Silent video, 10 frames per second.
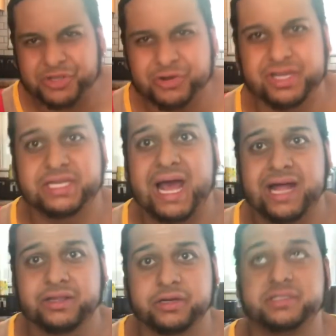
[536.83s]

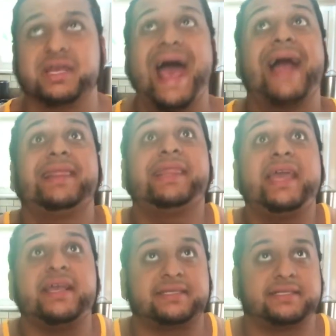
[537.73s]
$30, at
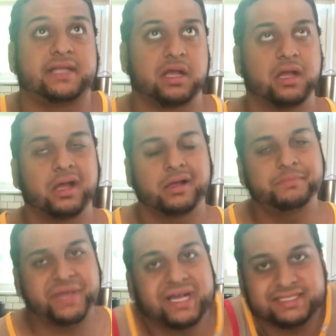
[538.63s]
least,
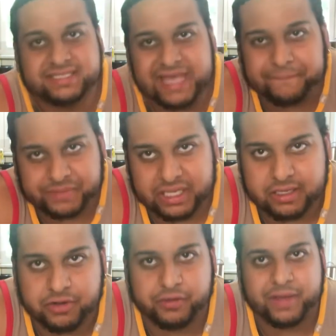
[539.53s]
because it's empty.
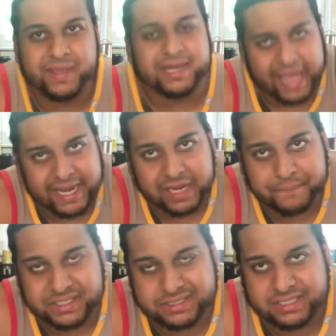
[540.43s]
You know what I mean? 90
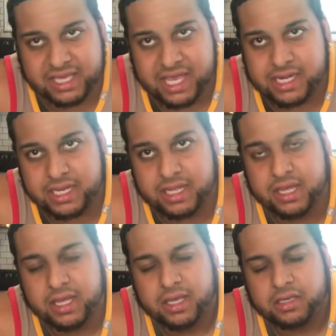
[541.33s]
pieces of candy,
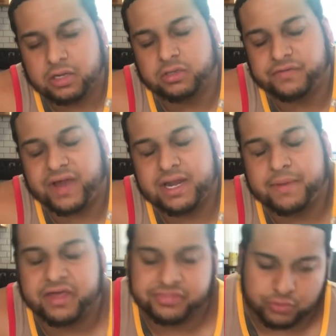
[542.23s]
you know, divided
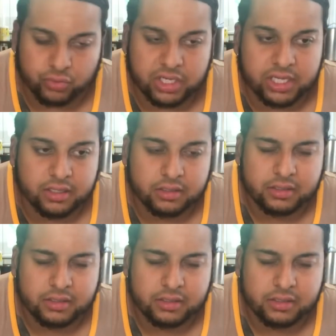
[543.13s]
by 3